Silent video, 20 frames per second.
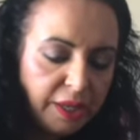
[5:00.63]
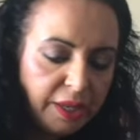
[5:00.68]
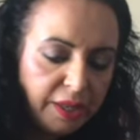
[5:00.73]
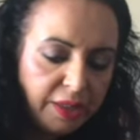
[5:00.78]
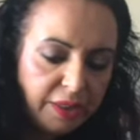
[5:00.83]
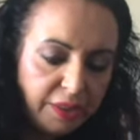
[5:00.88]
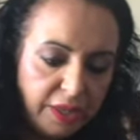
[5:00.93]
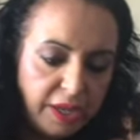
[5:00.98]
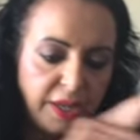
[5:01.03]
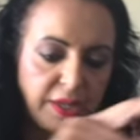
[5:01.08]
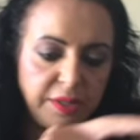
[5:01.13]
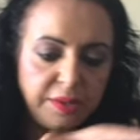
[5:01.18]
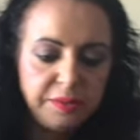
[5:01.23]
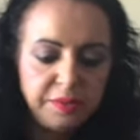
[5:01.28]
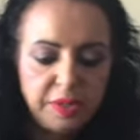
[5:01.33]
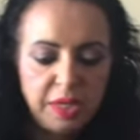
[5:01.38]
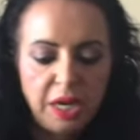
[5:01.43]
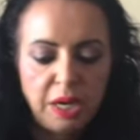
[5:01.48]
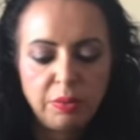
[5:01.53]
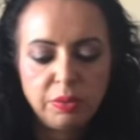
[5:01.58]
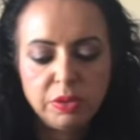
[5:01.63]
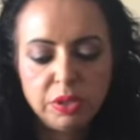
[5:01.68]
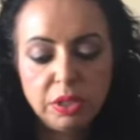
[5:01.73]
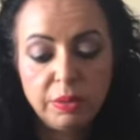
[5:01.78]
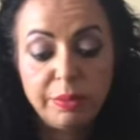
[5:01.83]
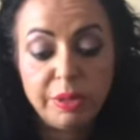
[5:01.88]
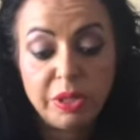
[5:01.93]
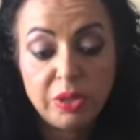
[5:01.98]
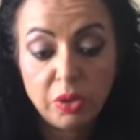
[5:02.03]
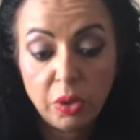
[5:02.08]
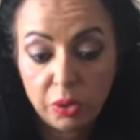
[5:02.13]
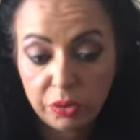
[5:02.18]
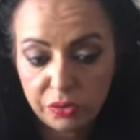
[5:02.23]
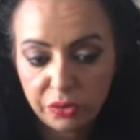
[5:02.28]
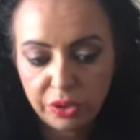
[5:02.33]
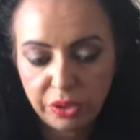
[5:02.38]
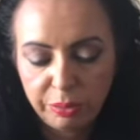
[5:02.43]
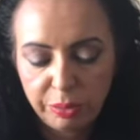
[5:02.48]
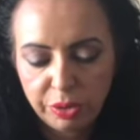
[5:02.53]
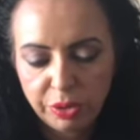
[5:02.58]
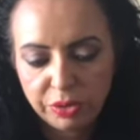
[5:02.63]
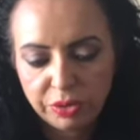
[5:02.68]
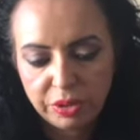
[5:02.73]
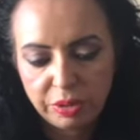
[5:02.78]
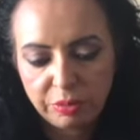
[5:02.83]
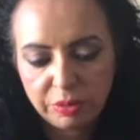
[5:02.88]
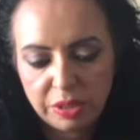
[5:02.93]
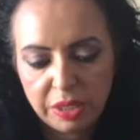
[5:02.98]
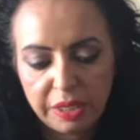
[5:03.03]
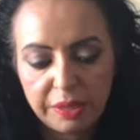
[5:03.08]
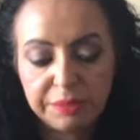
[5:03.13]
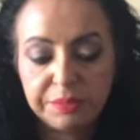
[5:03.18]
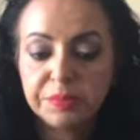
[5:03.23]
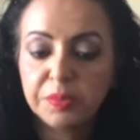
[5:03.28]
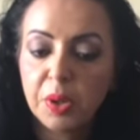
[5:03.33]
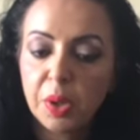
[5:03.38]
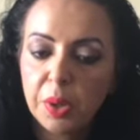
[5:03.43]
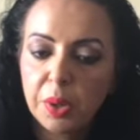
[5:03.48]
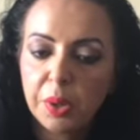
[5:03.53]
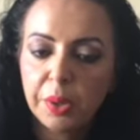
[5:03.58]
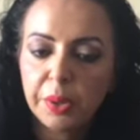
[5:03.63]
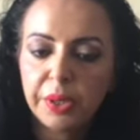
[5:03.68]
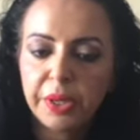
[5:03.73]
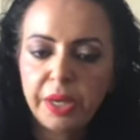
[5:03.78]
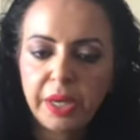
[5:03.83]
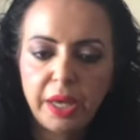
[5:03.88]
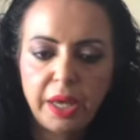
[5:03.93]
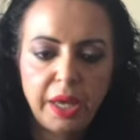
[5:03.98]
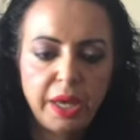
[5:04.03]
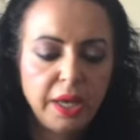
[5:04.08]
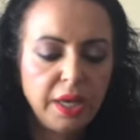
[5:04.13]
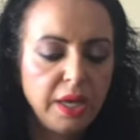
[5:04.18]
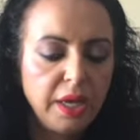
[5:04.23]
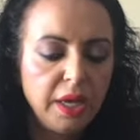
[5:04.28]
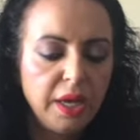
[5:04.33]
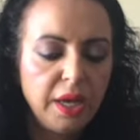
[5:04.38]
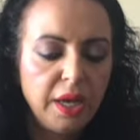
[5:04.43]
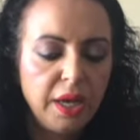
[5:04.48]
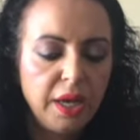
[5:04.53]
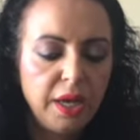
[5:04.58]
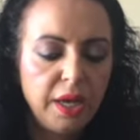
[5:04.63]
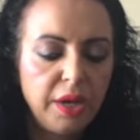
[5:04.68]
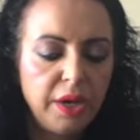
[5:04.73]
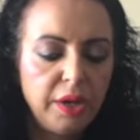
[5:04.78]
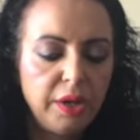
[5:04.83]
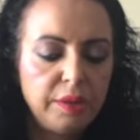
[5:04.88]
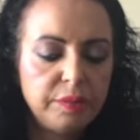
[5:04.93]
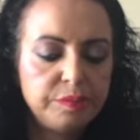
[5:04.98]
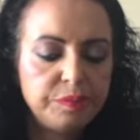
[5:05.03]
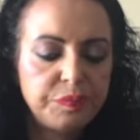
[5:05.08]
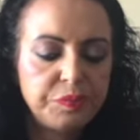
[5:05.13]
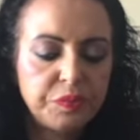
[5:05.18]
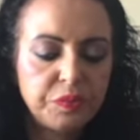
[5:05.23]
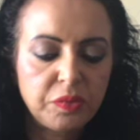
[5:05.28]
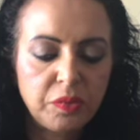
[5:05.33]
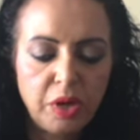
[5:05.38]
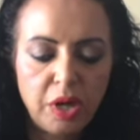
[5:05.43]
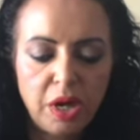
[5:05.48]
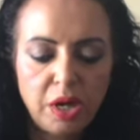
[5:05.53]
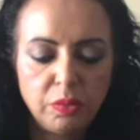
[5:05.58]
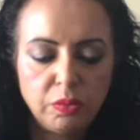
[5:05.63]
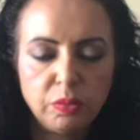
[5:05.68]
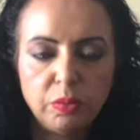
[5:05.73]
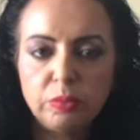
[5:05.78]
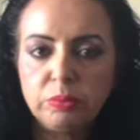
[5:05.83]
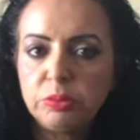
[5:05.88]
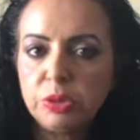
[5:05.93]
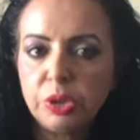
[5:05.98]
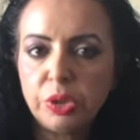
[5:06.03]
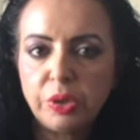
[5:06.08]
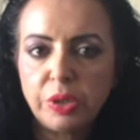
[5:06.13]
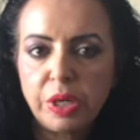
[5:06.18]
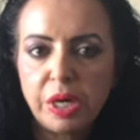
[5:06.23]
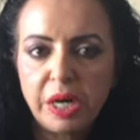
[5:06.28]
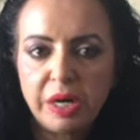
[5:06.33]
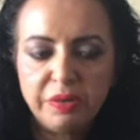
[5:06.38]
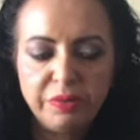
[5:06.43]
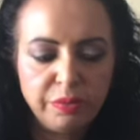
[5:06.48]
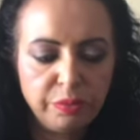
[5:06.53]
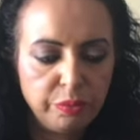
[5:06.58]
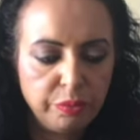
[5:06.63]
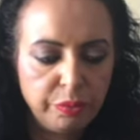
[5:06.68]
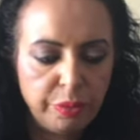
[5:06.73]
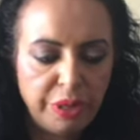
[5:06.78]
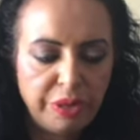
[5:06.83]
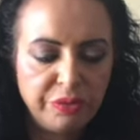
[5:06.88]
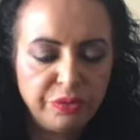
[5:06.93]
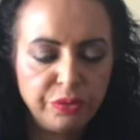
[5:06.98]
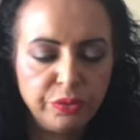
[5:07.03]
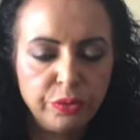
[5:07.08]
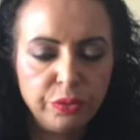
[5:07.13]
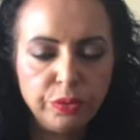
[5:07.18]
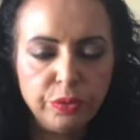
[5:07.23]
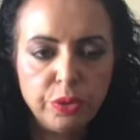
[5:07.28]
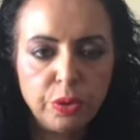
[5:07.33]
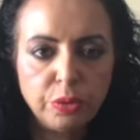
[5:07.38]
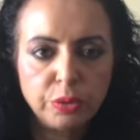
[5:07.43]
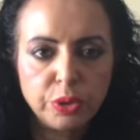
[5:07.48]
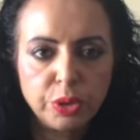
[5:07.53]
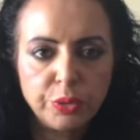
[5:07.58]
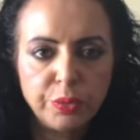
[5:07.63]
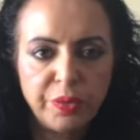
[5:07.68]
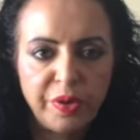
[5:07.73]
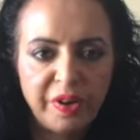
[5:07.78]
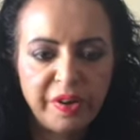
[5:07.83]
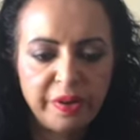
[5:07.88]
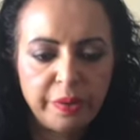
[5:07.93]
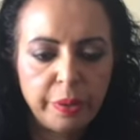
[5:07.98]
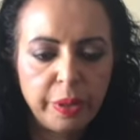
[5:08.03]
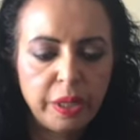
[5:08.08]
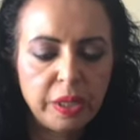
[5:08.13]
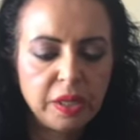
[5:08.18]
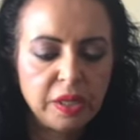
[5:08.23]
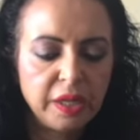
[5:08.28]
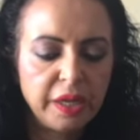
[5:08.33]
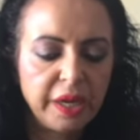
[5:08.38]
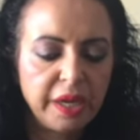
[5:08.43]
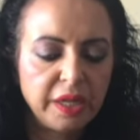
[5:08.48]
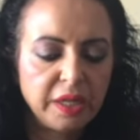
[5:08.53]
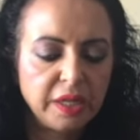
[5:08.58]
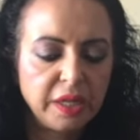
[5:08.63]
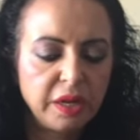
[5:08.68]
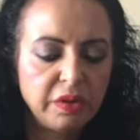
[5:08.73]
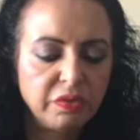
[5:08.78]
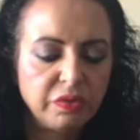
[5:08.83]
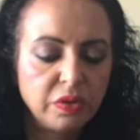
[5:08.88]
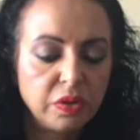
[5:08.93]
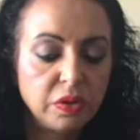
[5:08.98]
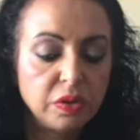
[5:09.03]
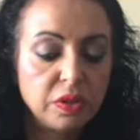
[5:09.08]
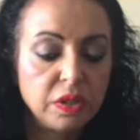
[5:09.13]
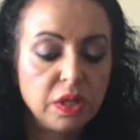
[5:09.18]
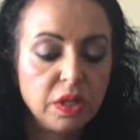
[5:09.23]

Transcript: Then I was a little bit naughty because I was like, okay. I went through those very quickly, and I thought,